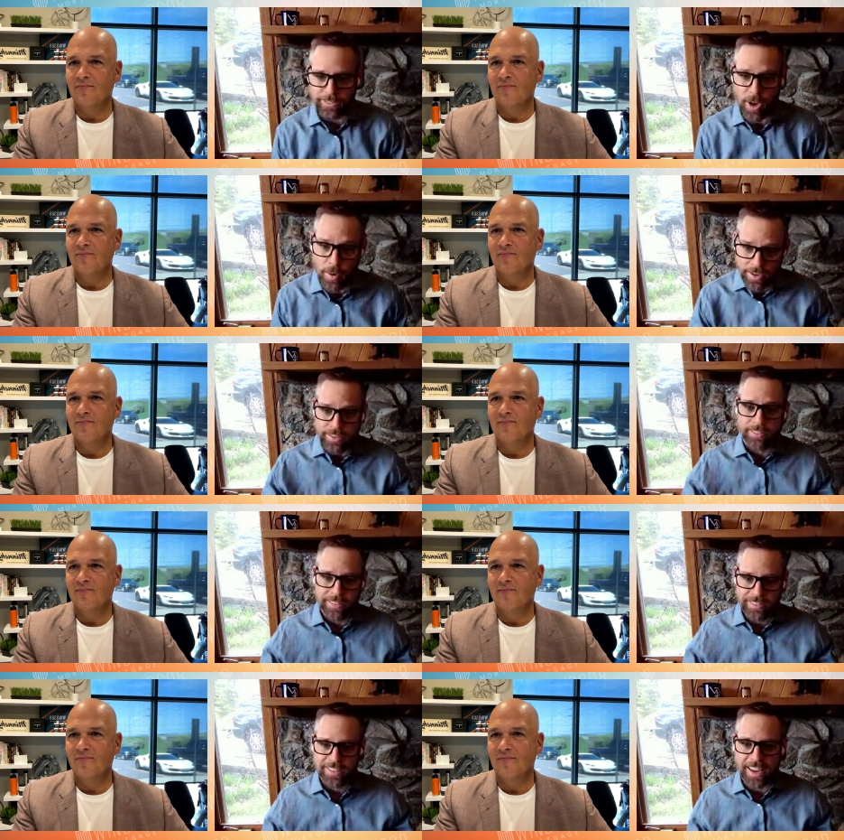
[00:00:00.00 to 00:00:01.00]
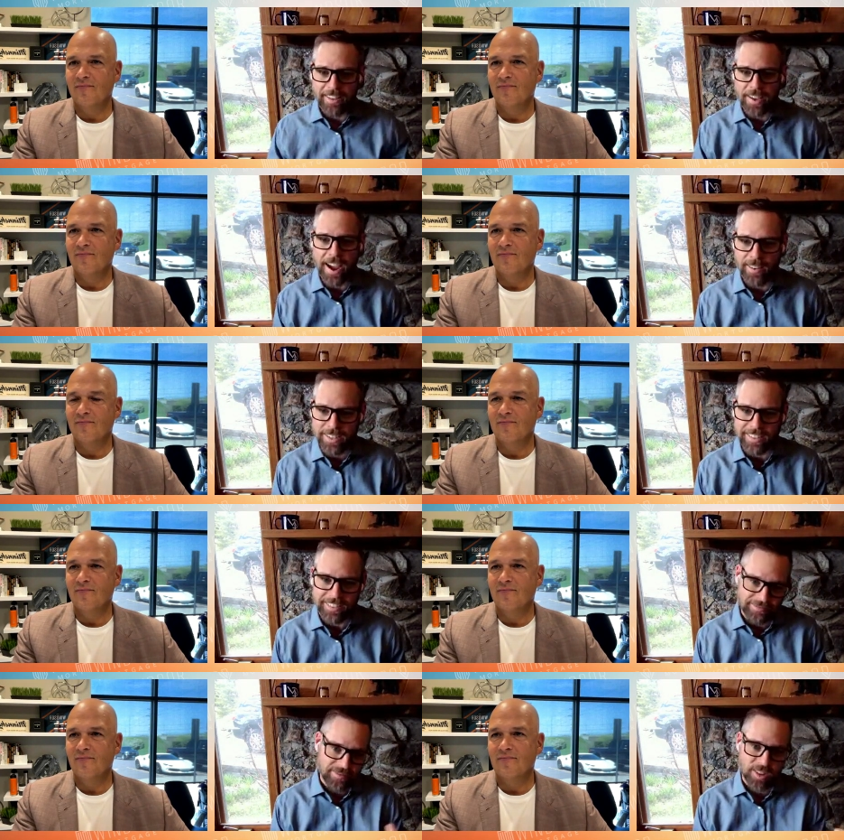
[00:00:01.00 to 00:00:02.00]
Speaker 1: and go in and scan the house
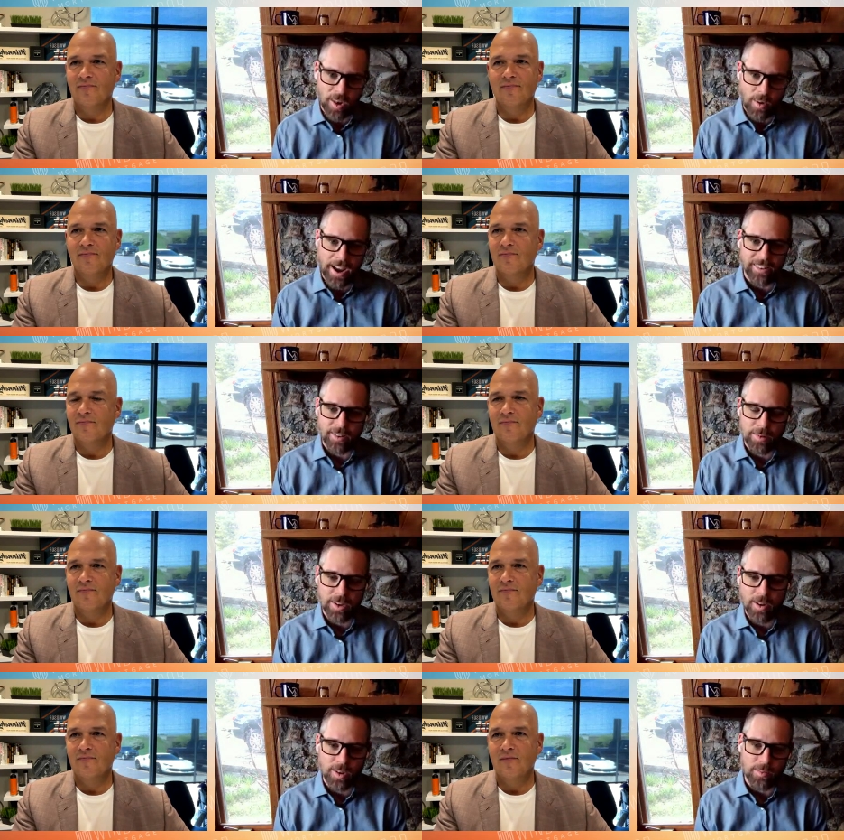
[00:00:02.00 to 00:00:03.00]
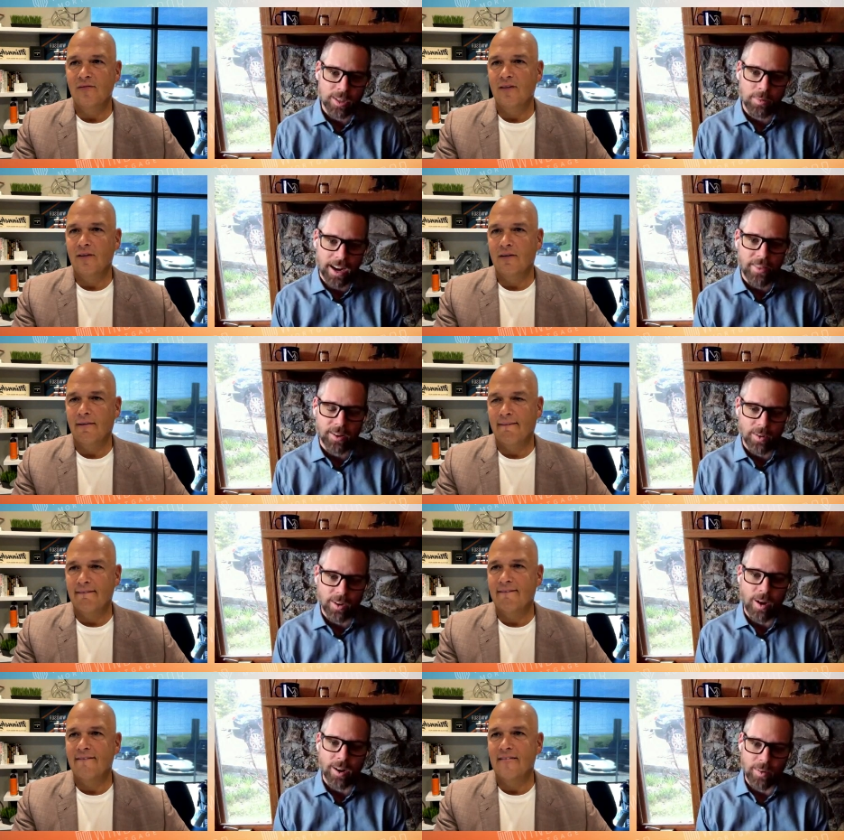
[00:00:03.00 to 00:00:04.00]
and go away. And there'll be no humans. But I think
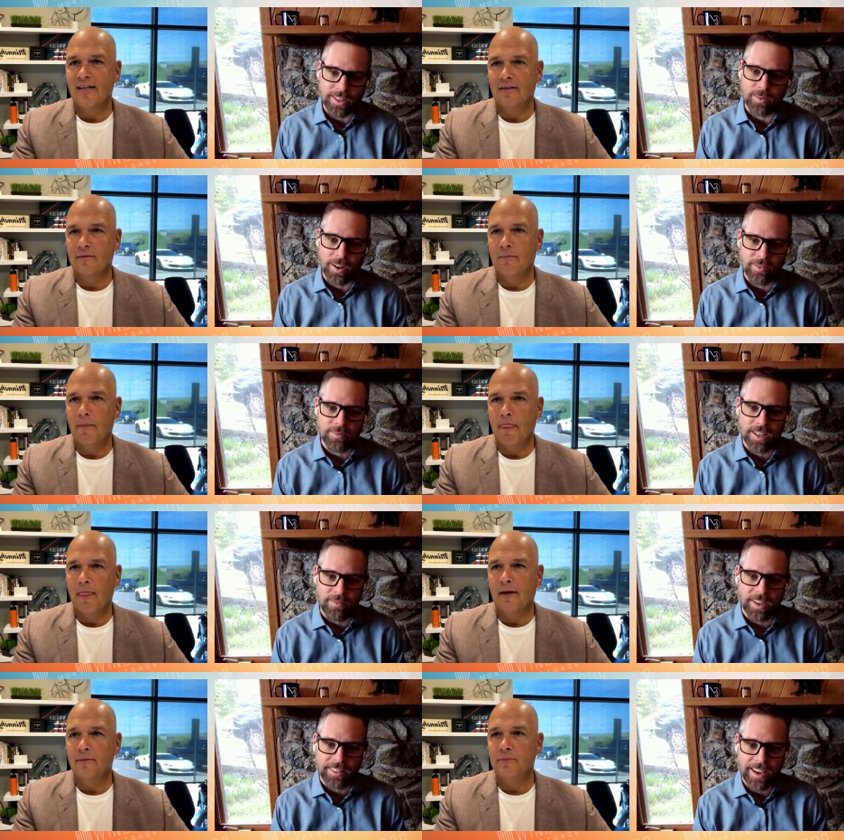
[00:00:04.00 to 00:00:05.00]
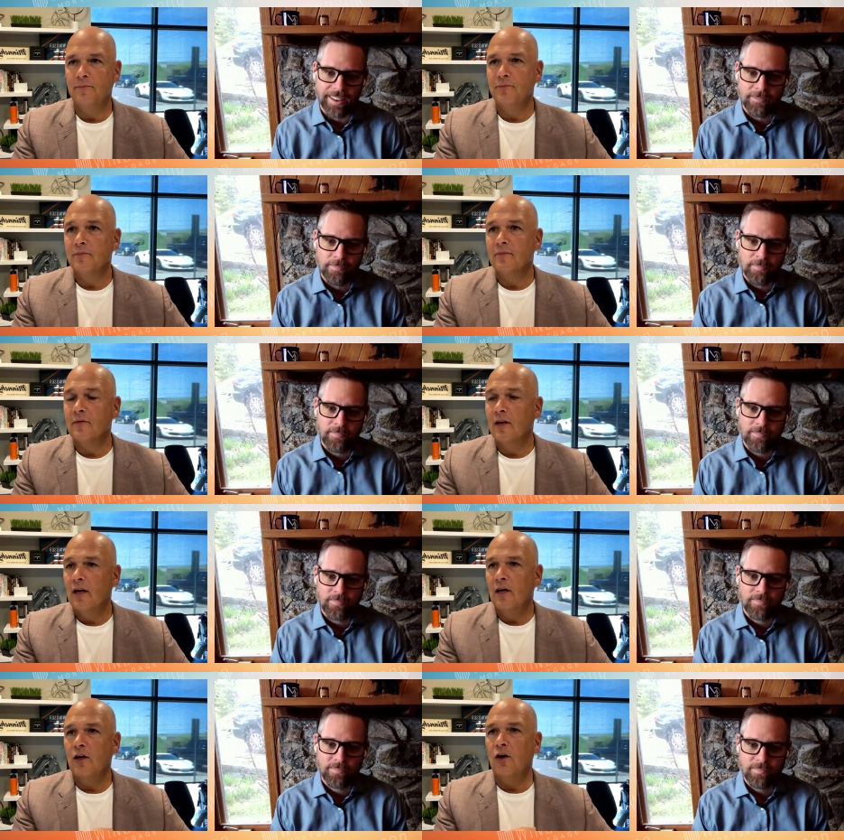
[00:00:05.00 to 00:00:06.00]
we're quite a ways away from stuff like that.
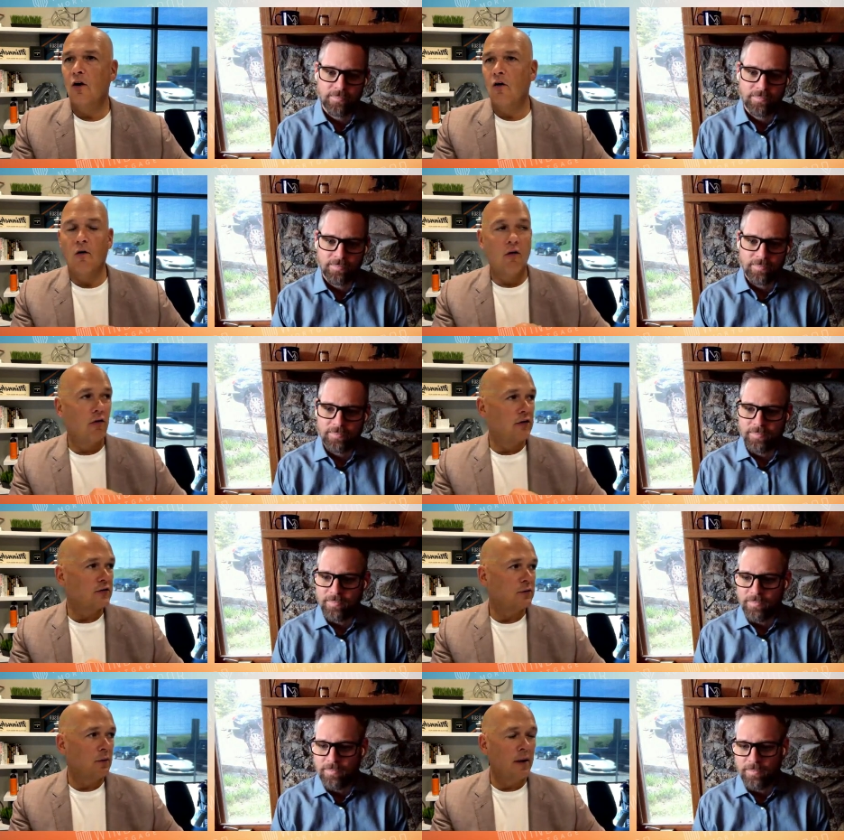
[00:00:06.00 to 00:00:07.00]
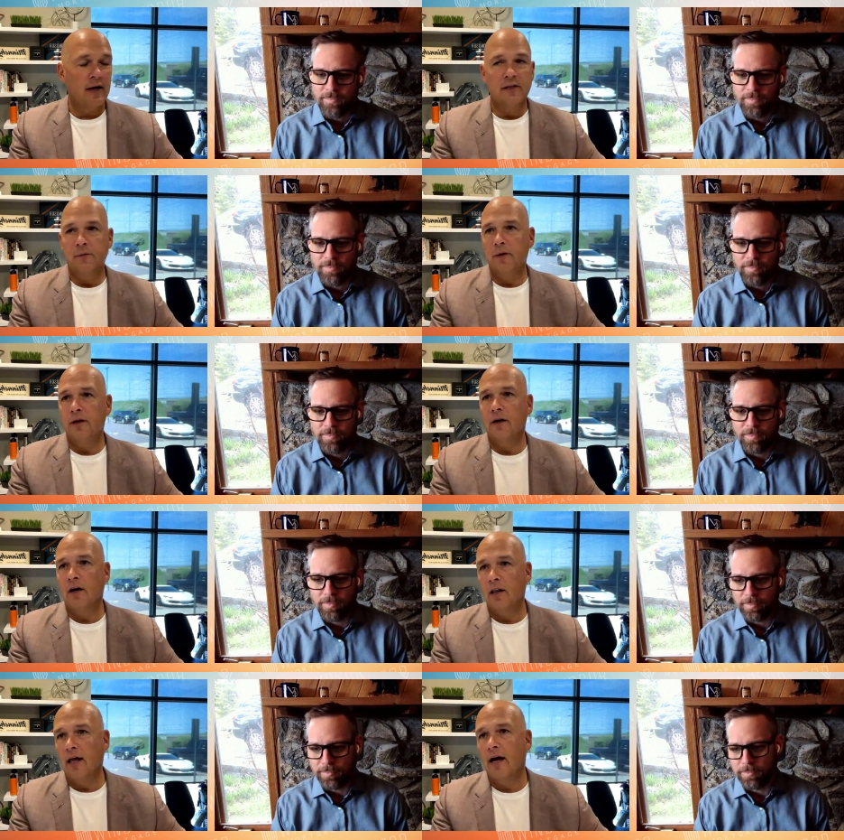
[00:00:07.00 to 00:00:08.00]
Speaker 2: You know, this reminds me
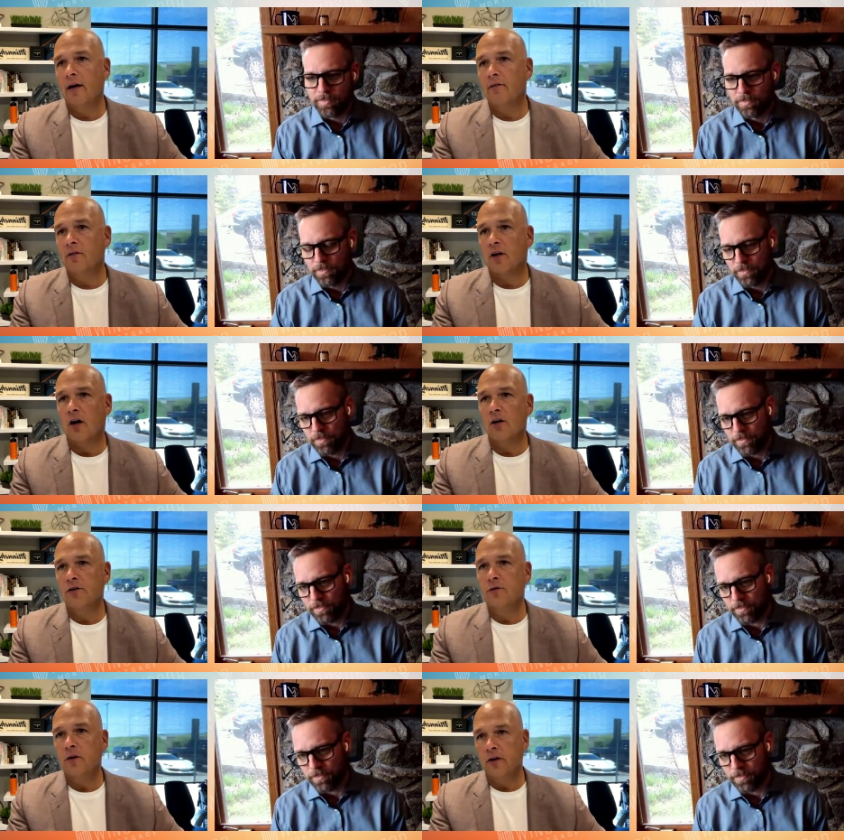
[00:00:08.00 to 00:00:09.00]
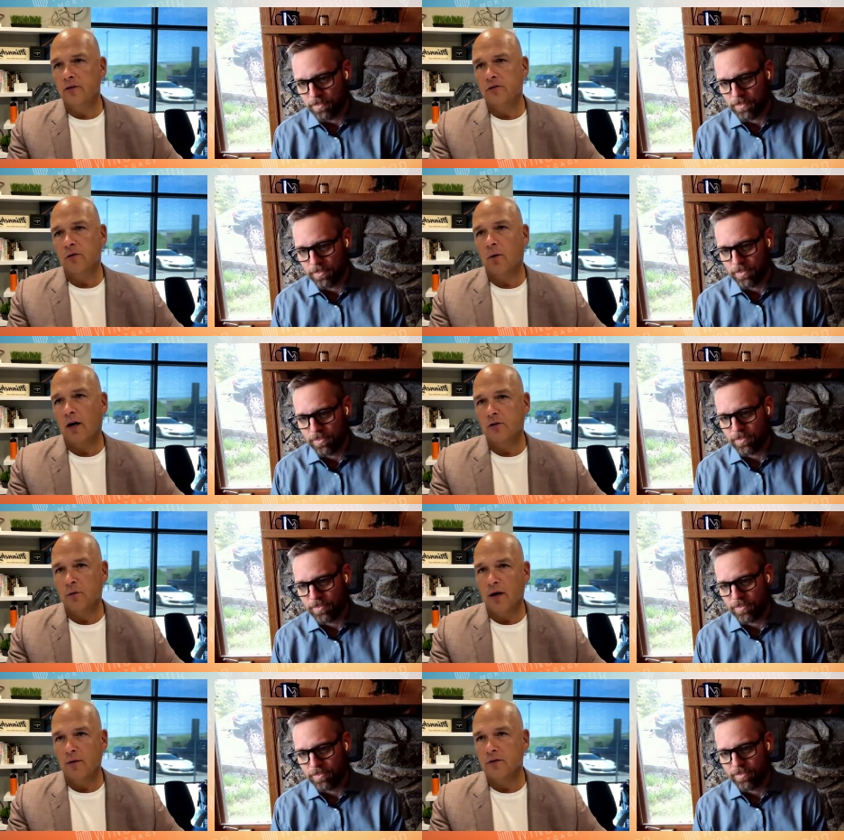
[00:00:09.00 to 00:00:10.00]
a lot of the cartoon I used to watch
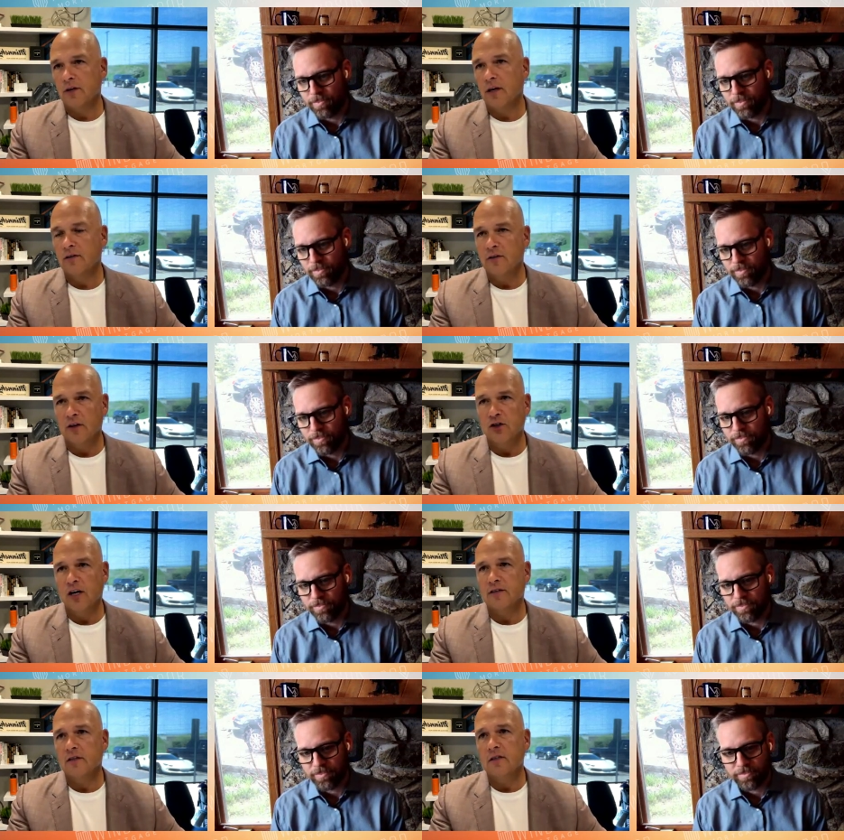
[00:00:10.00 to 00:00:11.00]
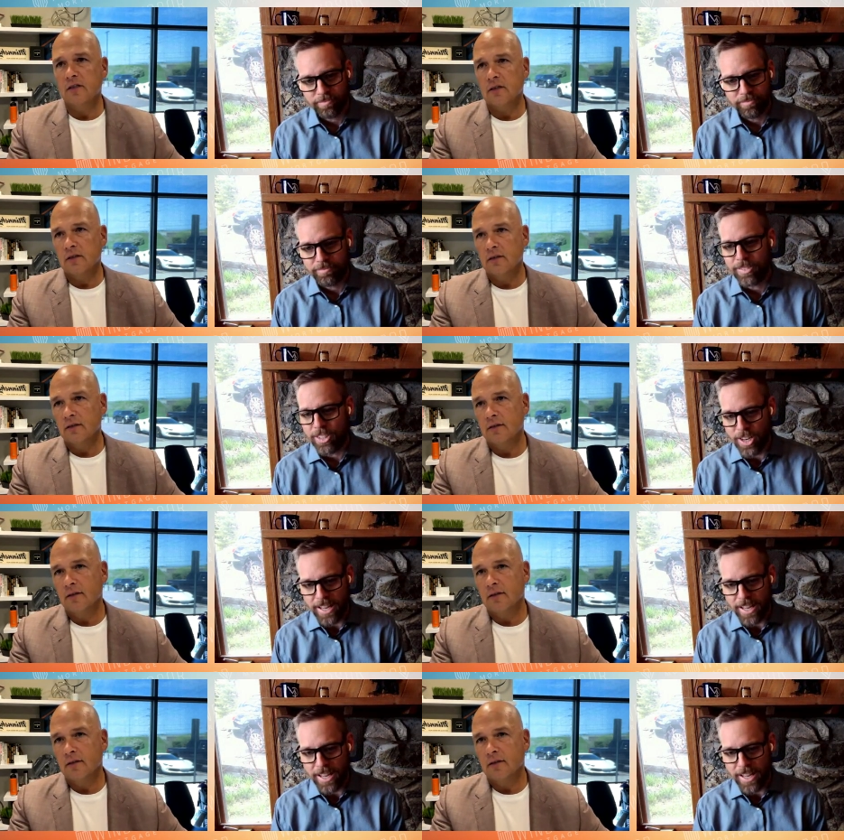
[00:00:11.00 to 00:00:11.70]
when I was a kid, The Jetsons.
Speaker 1: The